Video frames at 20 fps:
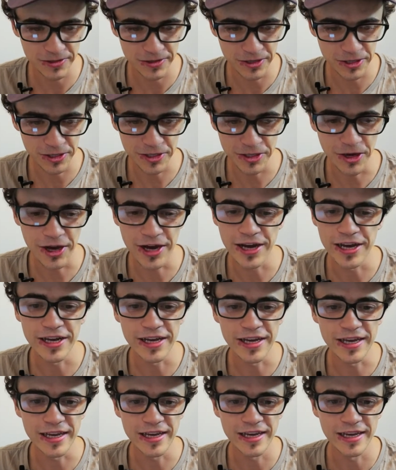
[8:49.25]

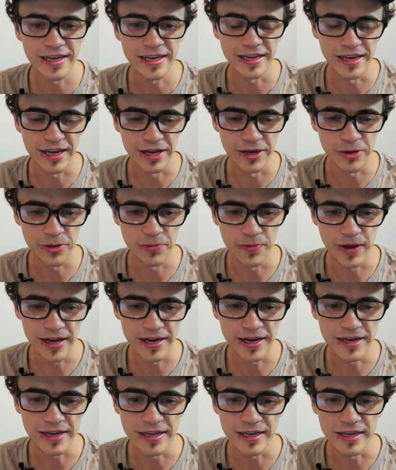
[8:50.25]
society and
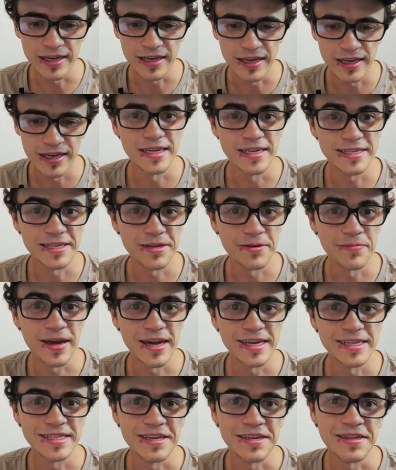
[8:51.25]
humanity is an
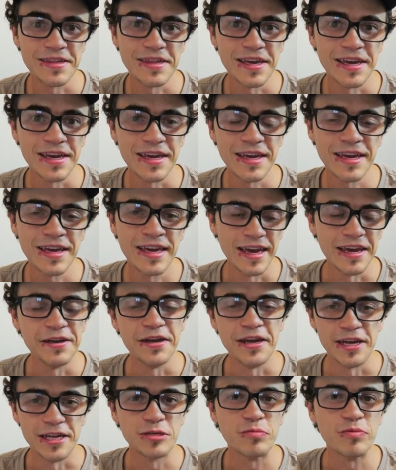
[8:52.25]
amazing thing. And
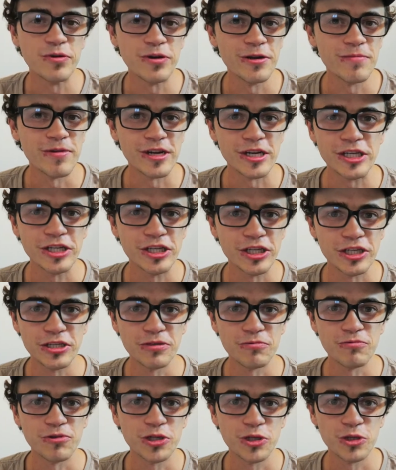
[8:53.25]
yeah, it's pretty much
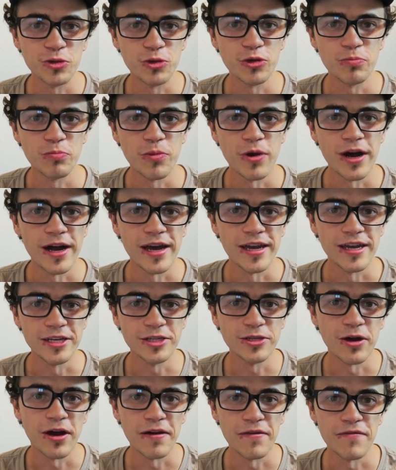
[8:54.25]
just restored my
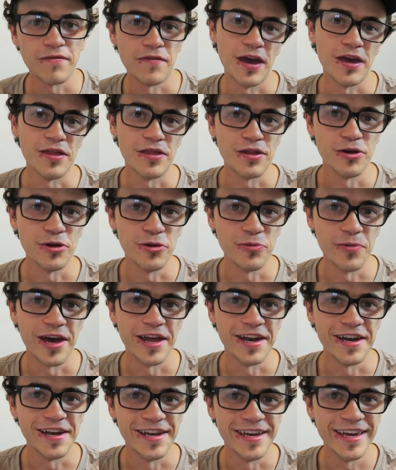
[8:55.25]
entire faith in
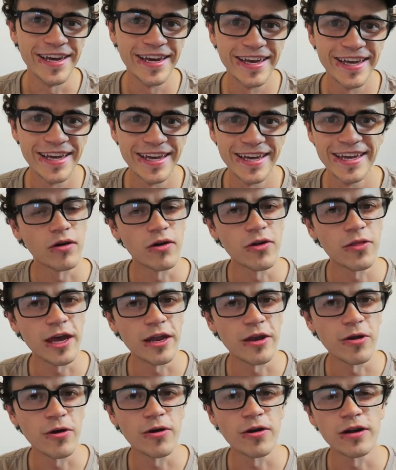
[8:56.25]
humanity. On
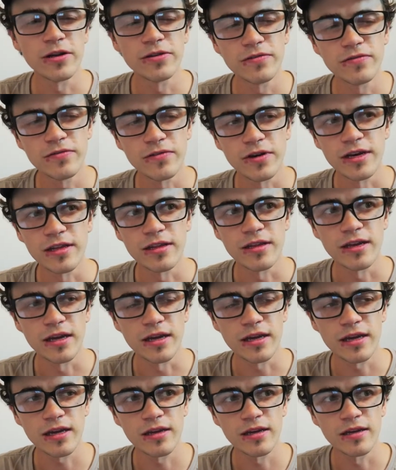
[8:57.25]
that note, I do find,
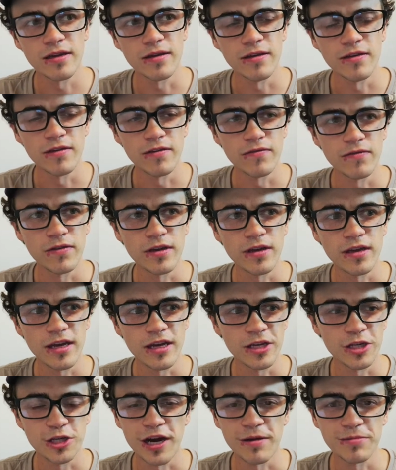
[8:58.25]
like, if you can
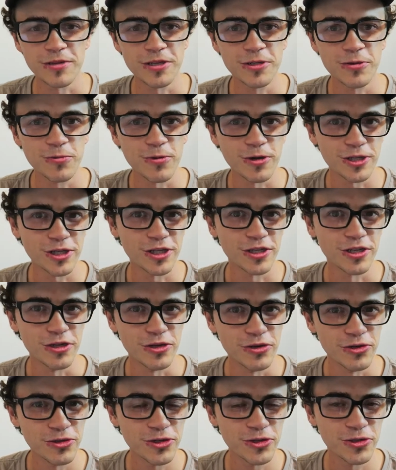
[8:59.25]
get trapped into watching the
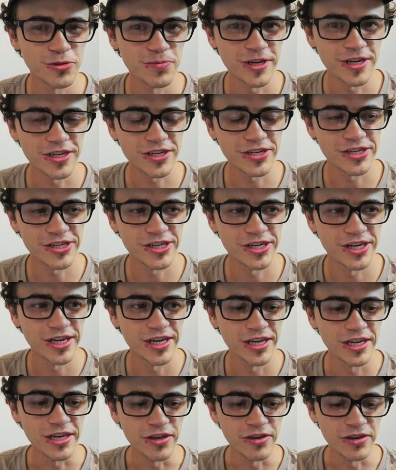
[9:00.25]
news too much,
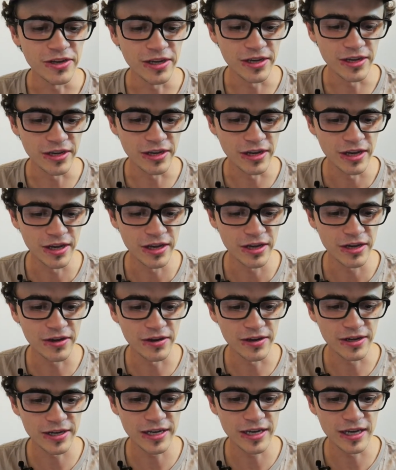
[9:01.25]
you can
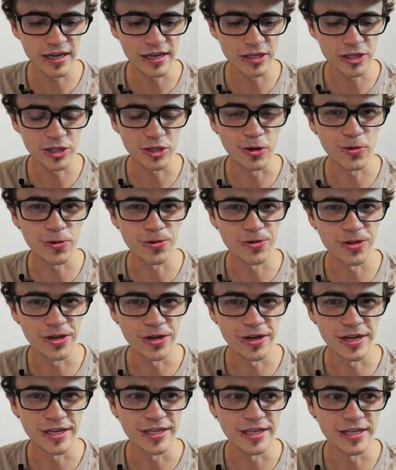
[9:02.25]
kind of get sold on the
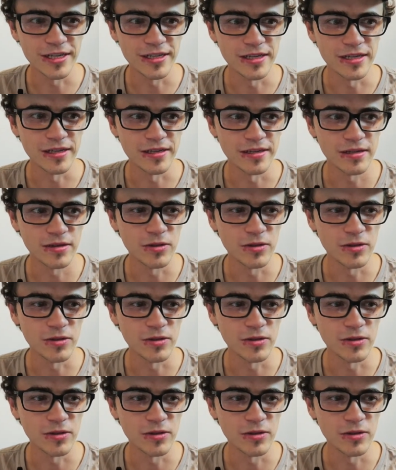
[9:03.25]
idea that